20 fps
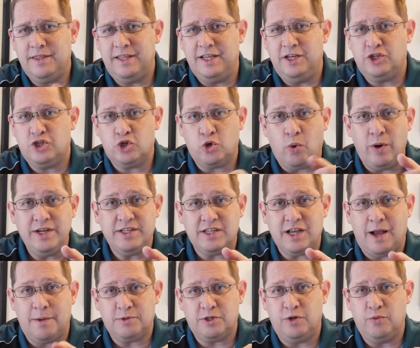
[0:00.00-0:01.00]
the choice
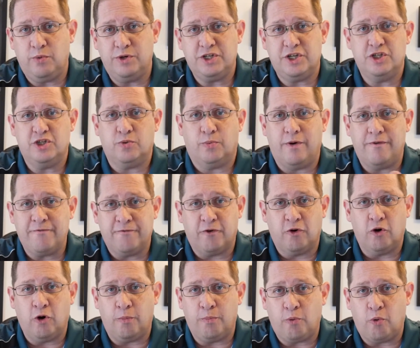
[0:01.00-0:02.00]
option, which is the
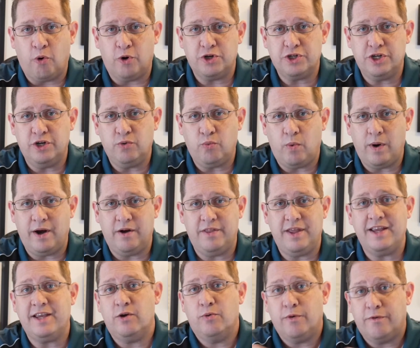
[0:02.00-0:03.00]
referral portion where
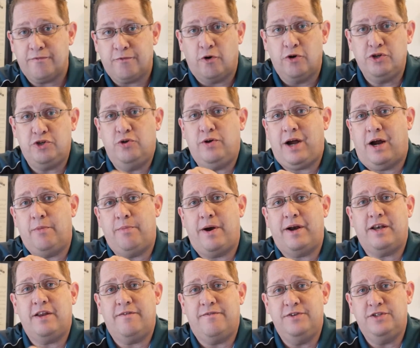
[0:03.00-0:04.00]
they can refer to
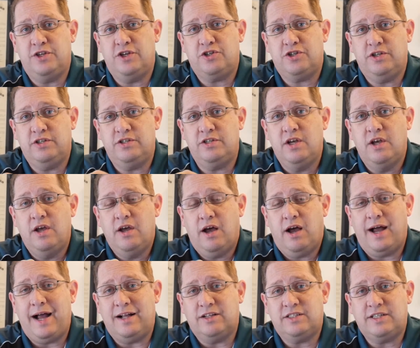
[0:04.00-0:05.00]
chiropractic physicians
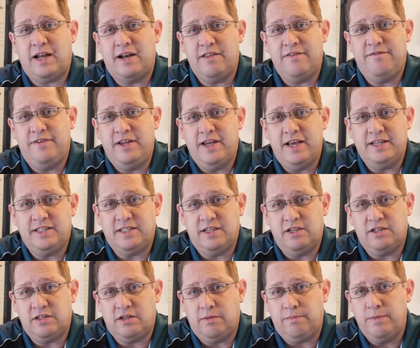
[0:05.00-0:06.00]
uh, outside of the VA
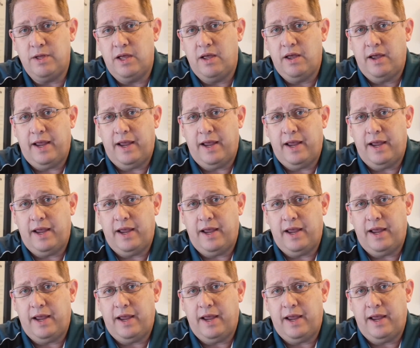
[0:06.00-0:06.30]
system.